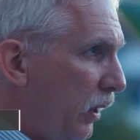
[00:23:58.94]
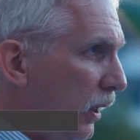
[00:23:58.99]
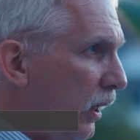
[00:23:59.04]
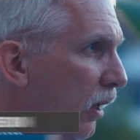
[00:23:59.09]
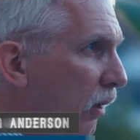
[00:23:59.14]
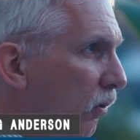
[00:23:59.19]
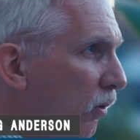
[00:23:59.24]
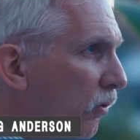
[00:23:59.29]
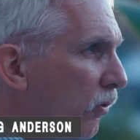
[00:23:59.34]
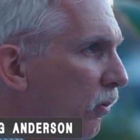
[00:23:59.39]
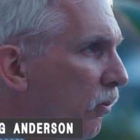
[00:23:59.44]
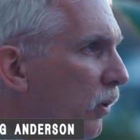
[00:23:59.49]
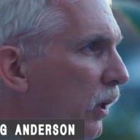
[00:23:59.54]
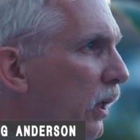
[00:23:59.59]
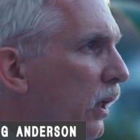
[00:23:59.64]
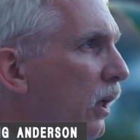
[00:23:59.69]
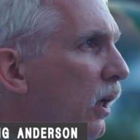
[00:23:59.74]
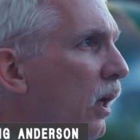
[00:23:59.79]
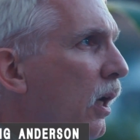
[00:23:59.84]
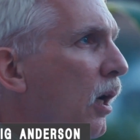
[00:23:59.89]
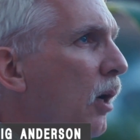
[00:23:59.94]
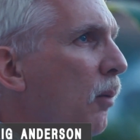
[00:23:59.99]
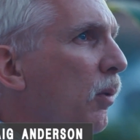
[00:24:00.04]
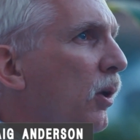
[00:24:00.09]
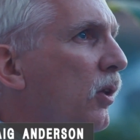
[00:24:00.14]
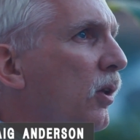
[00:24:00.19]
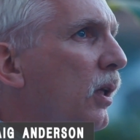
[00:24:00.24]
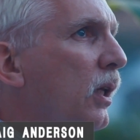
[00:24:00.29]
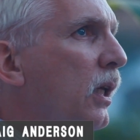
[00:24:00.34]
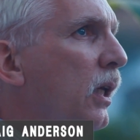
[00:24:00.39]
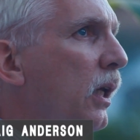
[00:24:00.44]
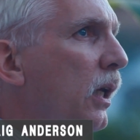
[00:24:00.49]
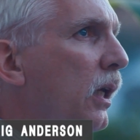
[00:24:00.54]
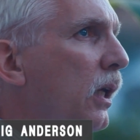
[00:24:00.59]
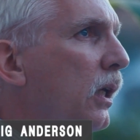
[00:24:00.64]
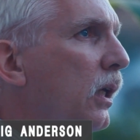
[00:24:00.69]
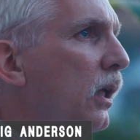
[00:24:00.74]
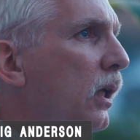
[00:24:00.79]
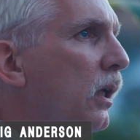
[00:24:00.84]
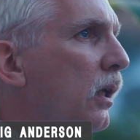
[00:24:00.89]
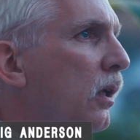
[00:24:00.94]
many hours a week. But the key